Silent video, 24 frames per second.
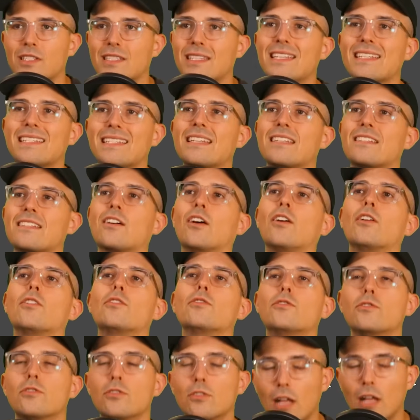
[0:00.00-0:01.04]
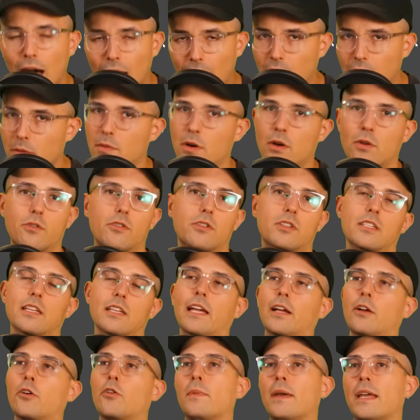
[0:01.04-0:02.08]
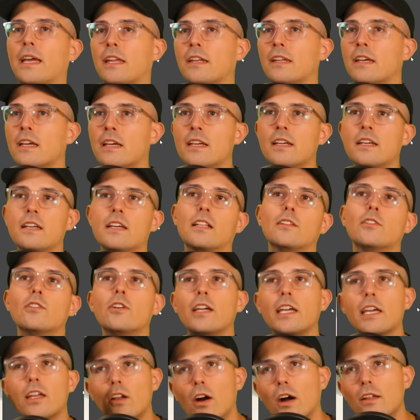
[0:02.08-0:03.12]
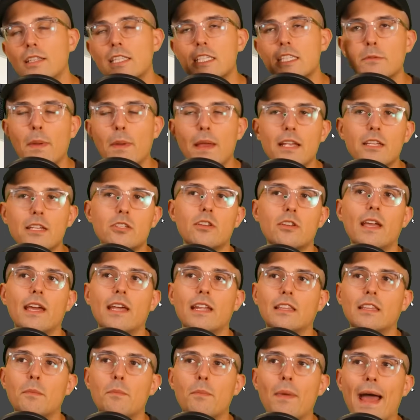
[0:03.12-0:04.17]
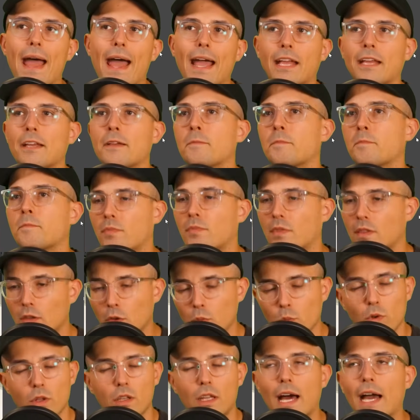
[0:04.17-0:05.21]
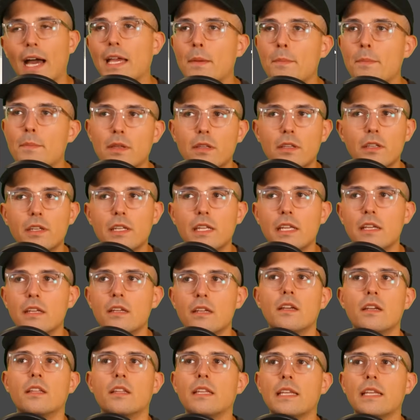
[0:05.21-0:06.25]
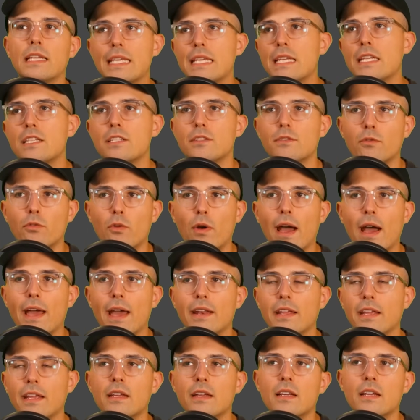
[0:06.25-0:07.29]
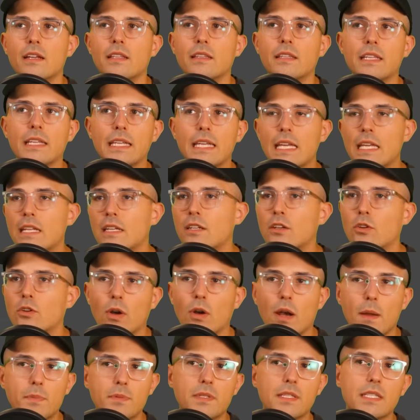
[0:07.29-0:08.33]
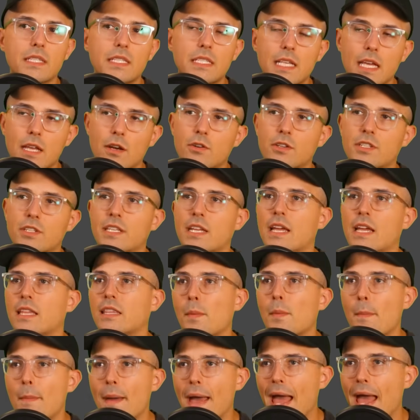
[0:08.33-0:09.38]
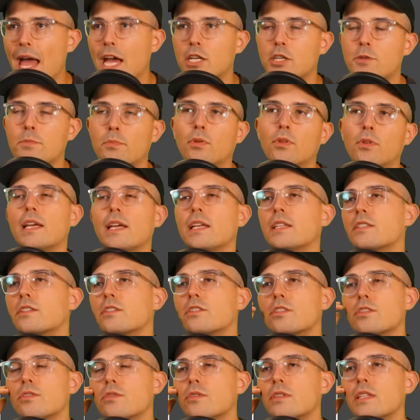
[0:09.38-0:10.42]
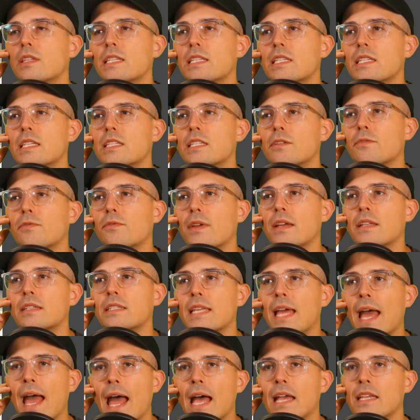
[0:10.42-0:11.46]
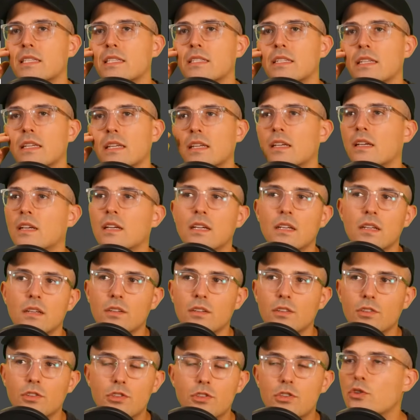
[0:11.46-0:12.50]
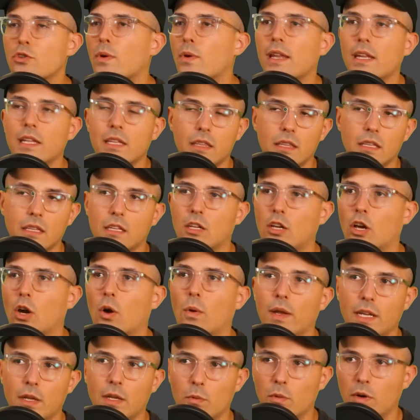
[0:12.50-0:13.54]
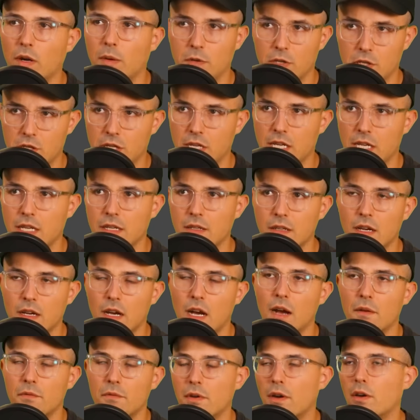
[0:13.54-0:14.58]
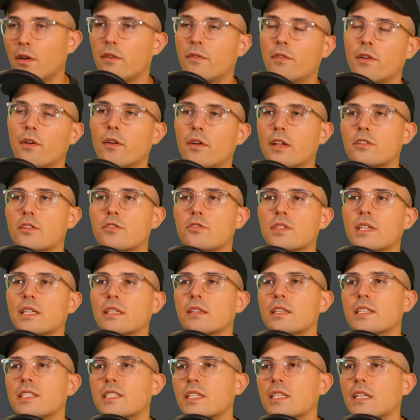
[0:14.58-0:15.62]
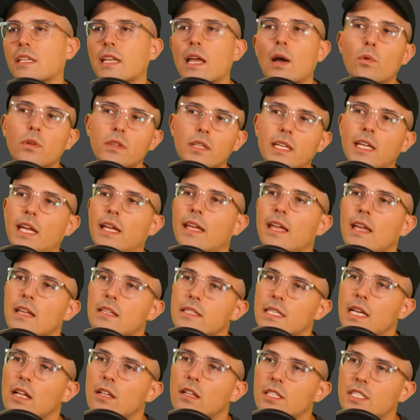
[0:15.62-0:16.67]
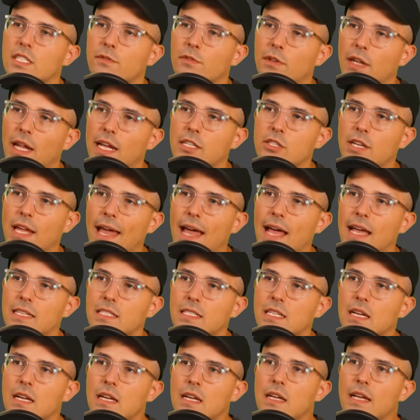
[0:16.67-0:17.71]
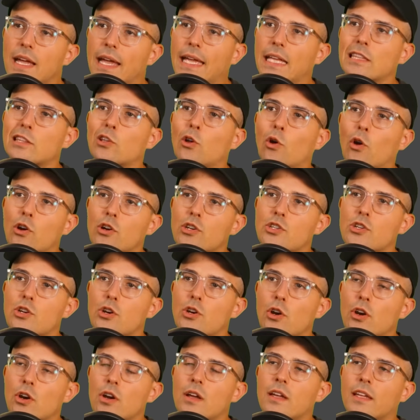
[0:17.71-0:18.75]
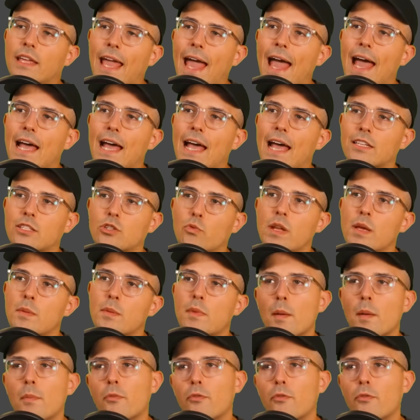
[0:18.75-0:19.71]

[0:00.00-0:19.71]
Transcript: this is a lot of motorcycle, man. Look at all the space you get in the back, the reliability, the ease of riding, the heated grips, the center stand, the bash plates. Dude, this is a fantastic do anything, go anywhere machine. Very, very interesting listing. Now, one thing I can't tell is if it actually has a larger cast rim up